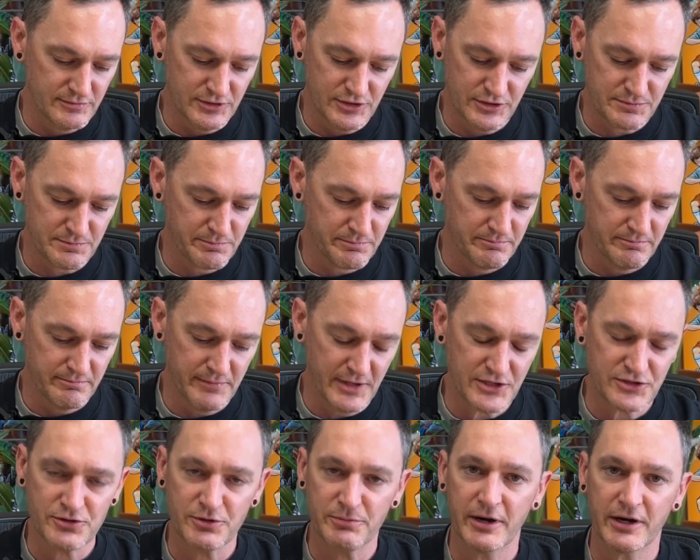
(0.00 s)
just
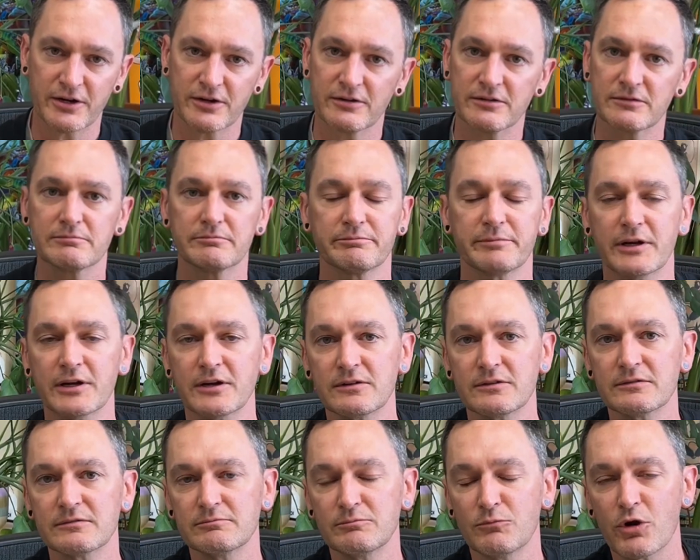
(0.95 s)
makes you a
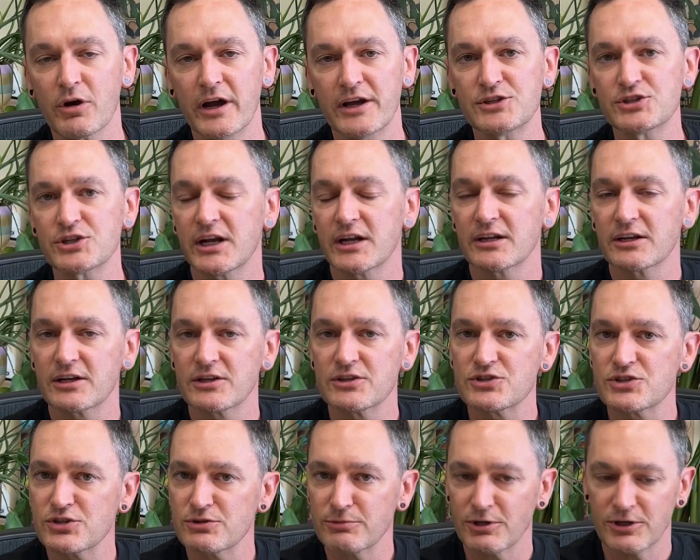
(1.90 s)
better, more educated
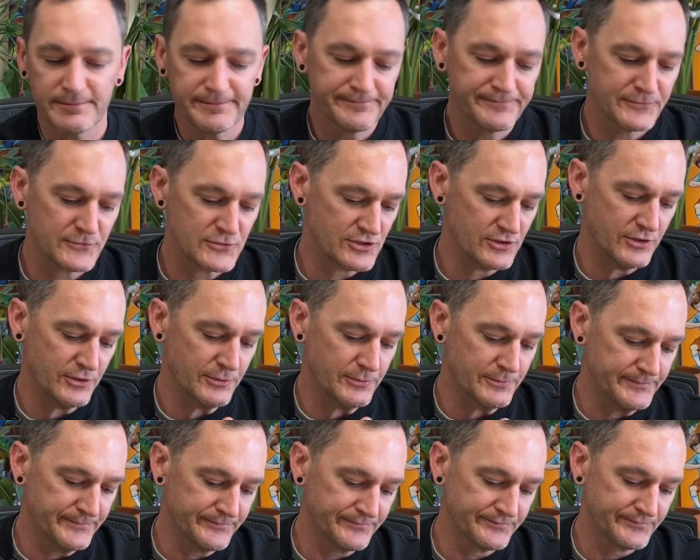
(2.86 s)
consumer.
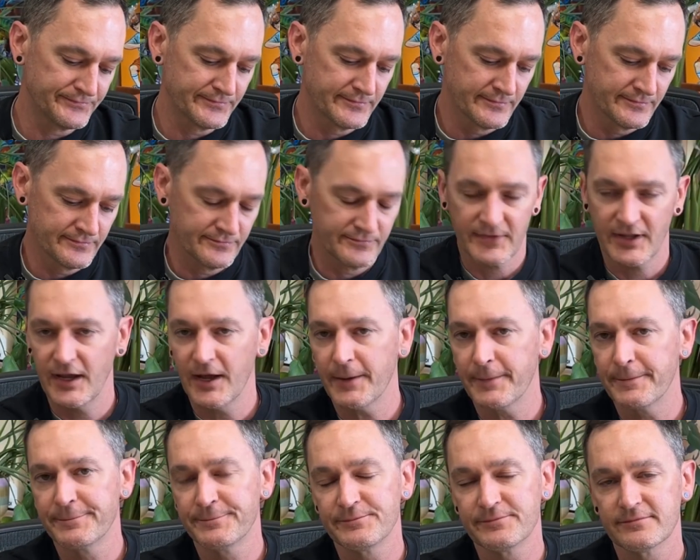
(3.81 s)
So
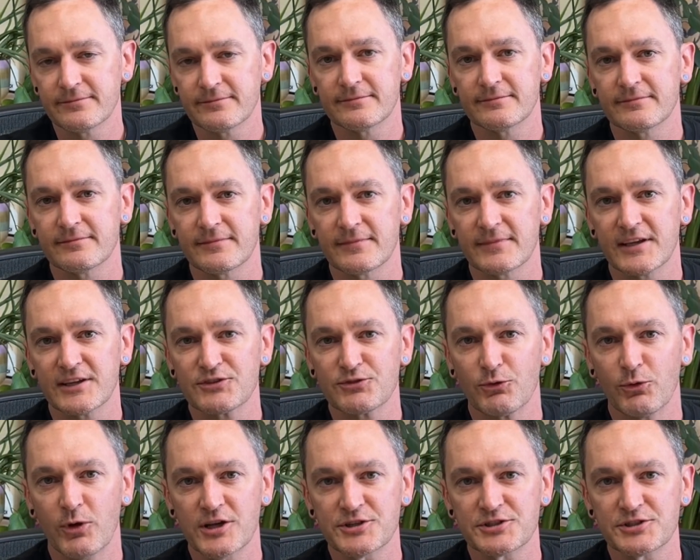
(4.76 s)
yeah, thanks for